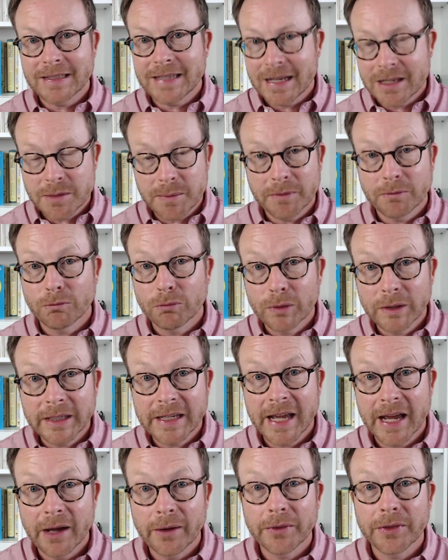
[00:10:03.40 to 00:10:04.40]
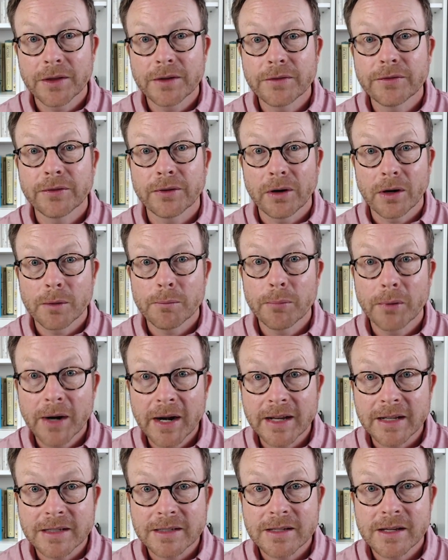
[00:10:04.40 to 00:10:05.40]
tends to be really healthy for our
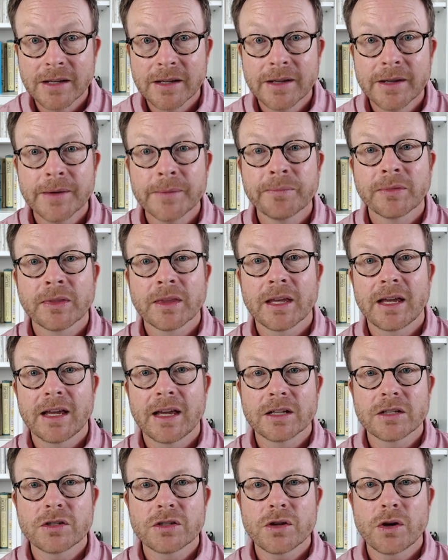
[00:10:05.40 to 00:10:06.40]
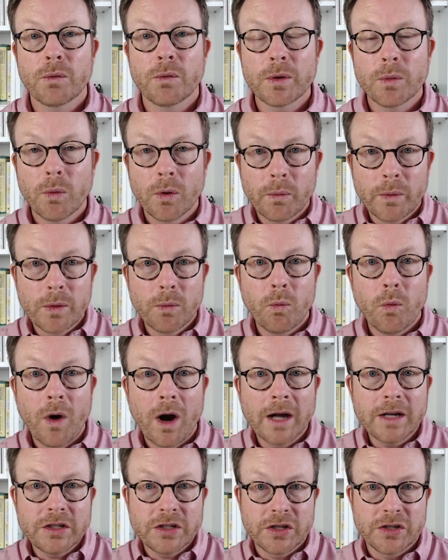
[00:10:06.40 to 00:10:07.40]
brains. And so we
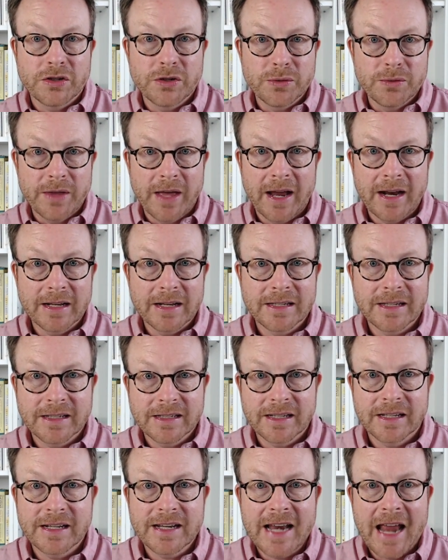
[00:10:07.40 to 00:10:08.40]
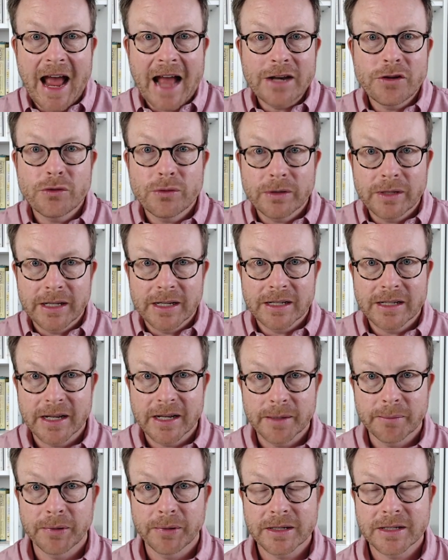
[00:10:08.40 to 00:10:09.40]
want to do that. It's a natural
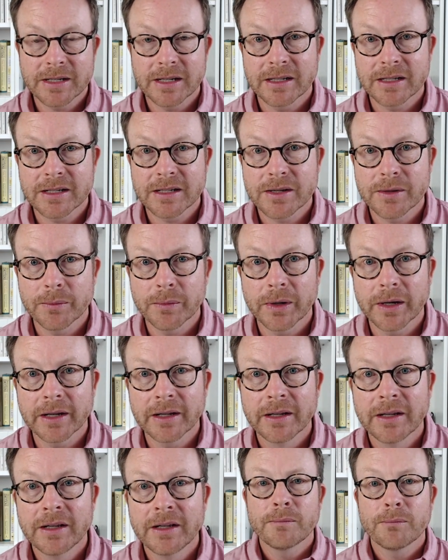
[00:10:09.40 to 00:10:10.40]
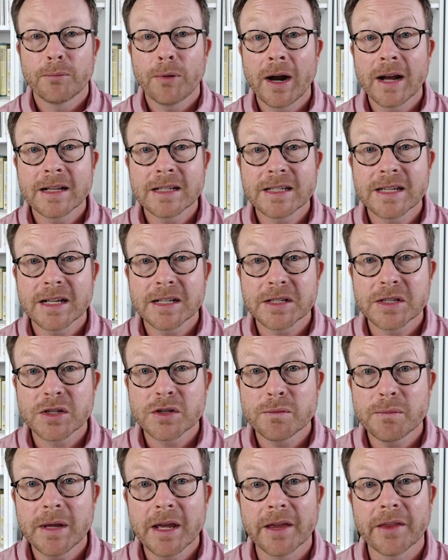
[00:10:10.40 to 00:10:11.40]
antidepressant in some way. Brian Sutton
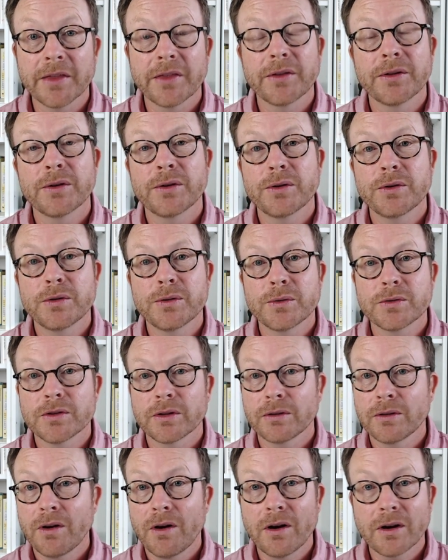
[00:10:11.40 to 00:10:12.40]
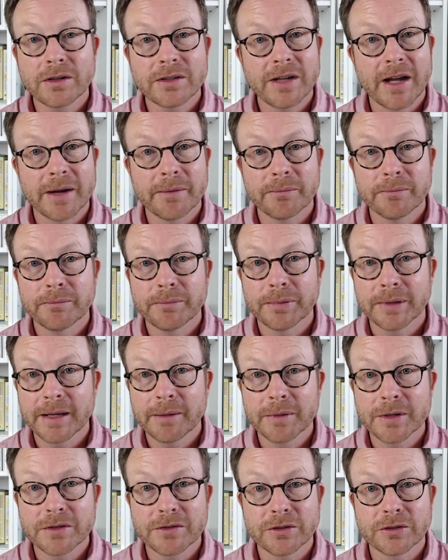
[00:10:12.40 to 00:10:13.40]
Smith, who is a longtime play
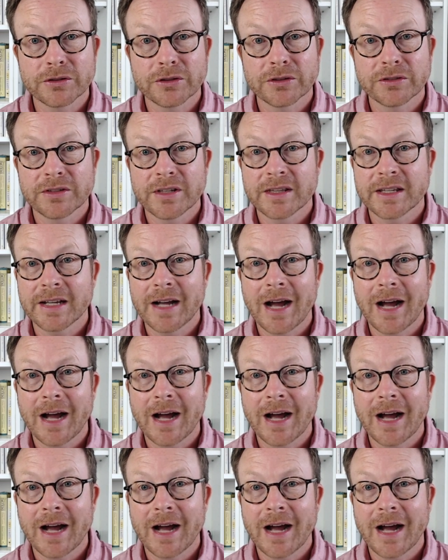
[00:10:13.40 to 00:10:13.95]
researcher, said the